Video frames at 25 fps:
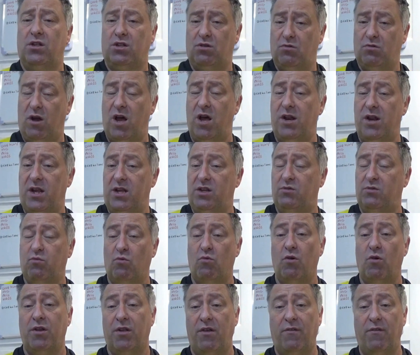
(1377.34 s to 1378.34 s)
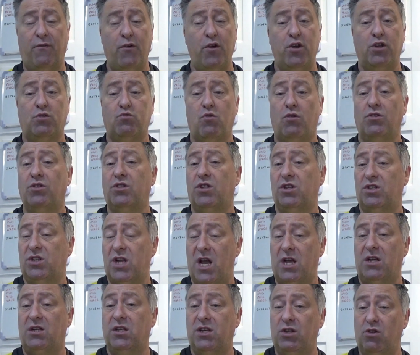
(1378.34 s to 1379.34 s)
And he's one of the first ones that's
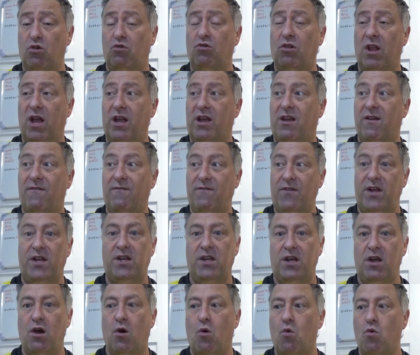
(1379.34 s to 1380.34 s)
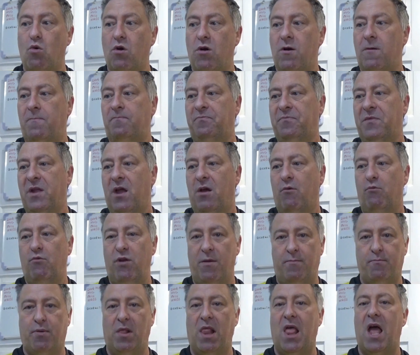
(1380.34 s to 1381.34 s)
actually done like a video
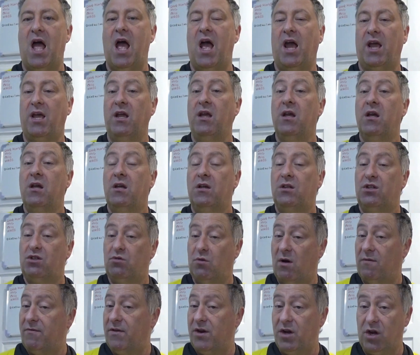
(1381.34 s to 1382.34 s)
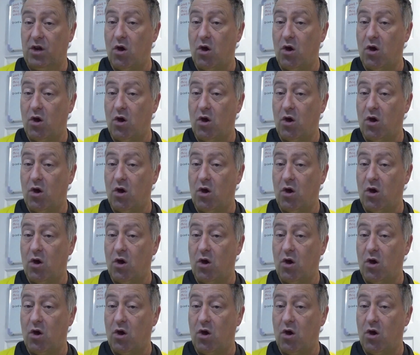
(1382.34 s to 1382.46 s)
reply to having a